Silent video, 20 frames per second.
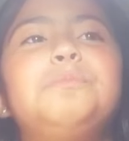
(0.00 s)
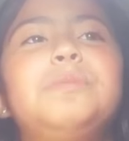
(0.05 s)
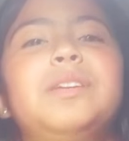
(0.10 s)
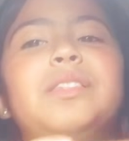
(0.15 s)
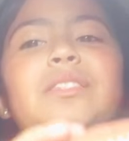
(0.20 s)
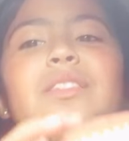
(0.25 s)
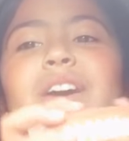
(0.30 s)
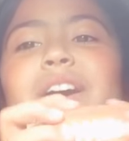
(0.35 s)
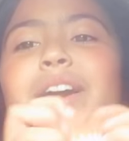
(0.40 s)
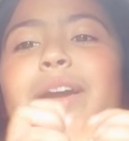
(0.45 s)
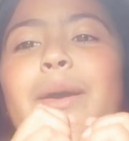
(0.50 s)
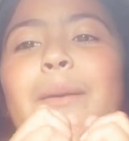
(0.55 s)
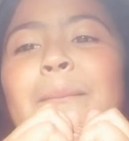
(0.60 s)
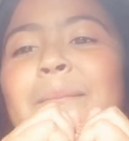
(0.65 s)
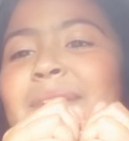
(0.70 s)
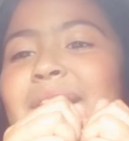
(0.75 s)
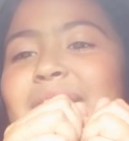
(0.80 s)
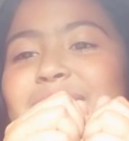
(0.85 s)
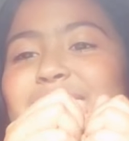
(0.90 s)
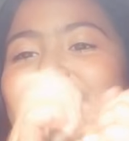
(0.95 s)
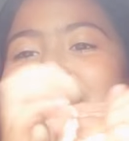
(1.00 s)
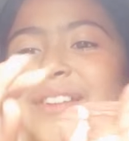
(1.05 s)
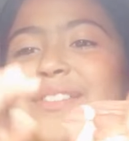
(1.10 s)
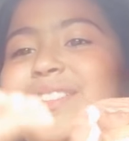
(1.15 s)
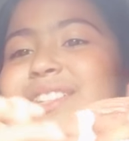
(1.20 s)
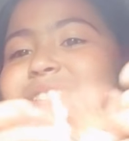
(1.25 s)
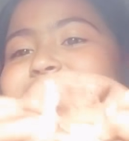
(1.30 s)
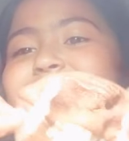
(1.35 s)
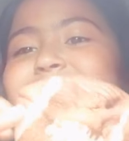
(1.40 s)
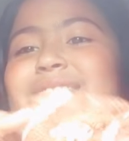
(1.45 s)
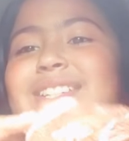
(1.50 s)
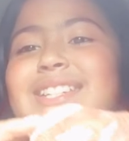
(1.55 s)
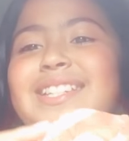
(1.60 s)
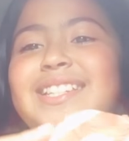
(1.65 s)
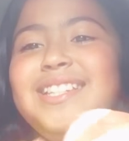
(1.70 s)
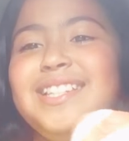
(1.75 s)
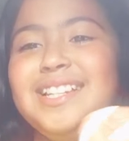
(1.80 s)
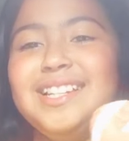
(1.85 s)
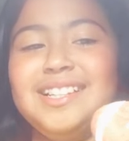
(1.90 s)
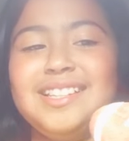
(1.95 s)
been like my favorite squishy
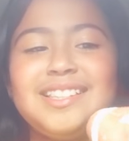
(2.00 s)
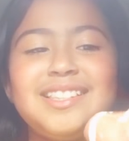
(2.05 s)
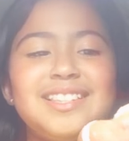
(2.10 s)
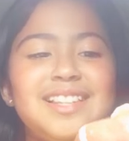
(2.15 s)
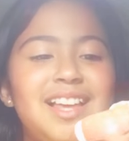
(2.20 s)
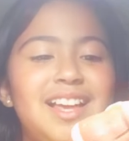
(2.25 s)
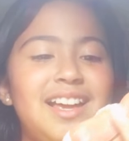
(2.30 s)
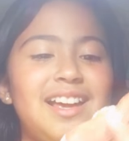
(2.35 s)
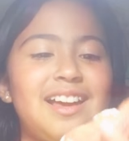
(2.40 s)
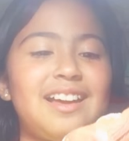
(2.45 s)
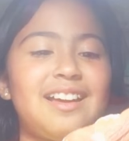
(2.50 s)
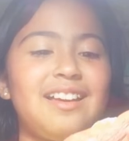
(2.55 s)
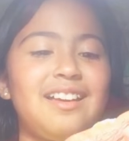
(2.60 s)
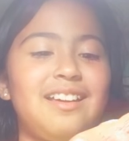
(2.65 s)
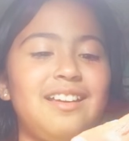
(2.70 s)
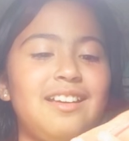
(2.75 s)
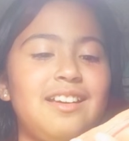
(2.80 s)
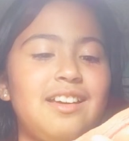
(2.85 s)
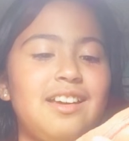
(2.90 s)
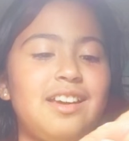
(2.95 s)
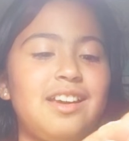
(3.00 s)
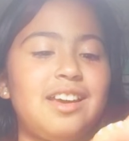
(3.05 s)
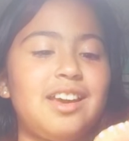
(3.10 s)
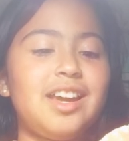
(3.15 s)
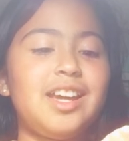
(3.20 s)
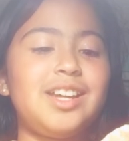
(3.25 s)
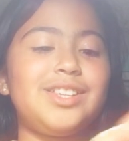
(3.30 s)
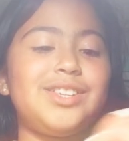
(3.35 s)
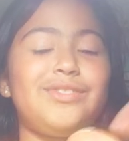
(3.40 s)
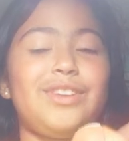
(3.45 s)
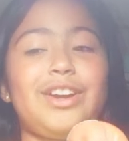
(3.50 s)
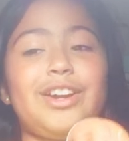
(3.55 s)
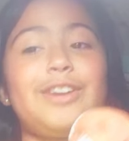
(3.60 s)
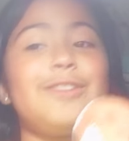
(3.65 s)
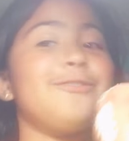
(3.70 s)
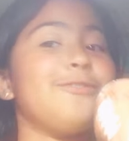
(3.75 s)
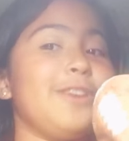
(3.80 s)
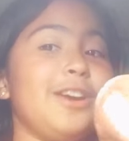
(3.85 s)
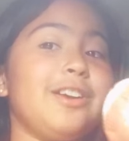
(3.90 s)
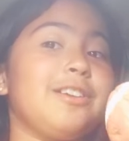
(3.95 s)
since, like, it's
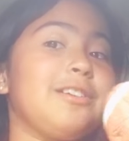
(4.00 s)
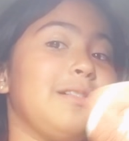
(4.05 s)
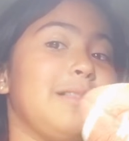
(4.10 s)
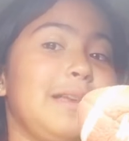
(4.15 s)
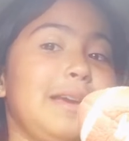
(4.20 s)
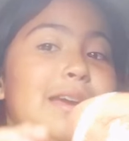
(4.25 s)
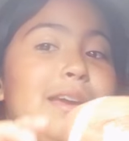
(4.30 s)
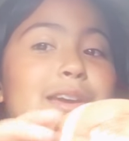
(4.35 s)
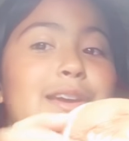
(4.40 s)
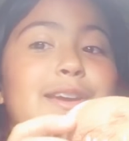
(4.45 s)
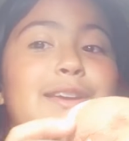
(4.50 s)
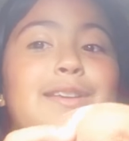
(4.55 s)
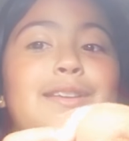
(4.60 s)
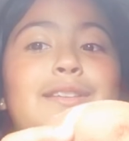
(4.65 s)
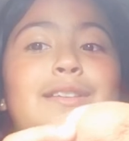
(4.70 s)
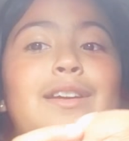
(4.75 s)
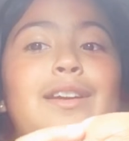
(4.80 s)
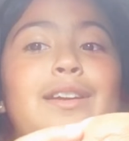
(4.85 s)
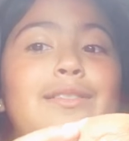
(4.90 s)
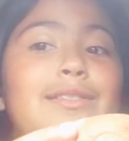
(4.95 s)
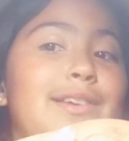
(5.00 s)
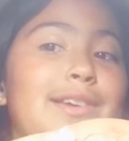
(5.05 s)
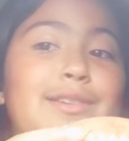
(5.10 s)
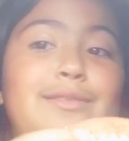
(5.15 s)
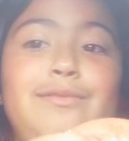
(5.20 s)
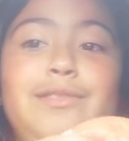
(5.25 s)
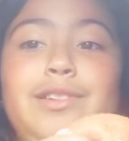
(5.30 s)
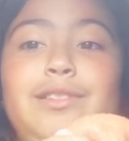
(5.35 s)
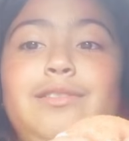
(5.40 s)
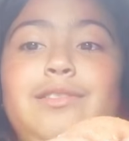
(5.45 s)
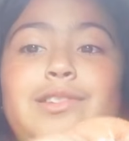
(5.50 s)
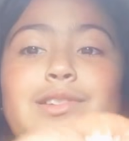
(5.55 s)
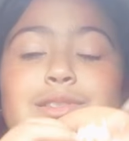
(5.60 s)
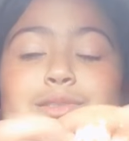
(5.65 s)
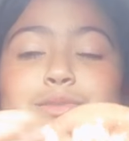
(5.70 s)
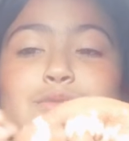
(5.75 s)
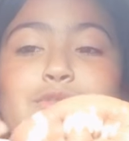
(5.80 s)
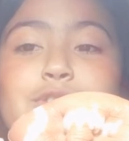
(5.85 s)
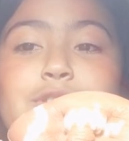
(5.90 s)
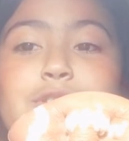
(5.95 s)
very wrinkly, and I like wrinkly
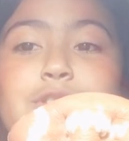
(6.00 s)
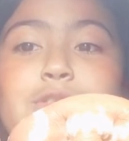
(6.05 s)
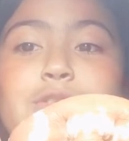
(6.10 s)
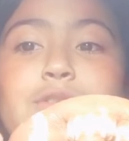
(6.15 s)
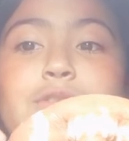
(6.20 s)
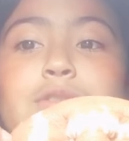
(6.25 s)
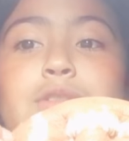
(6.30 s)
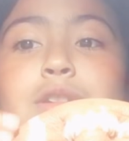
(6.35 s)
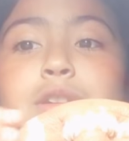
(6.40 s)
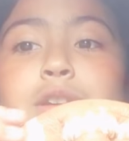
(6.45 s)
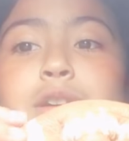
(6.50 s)
squishies.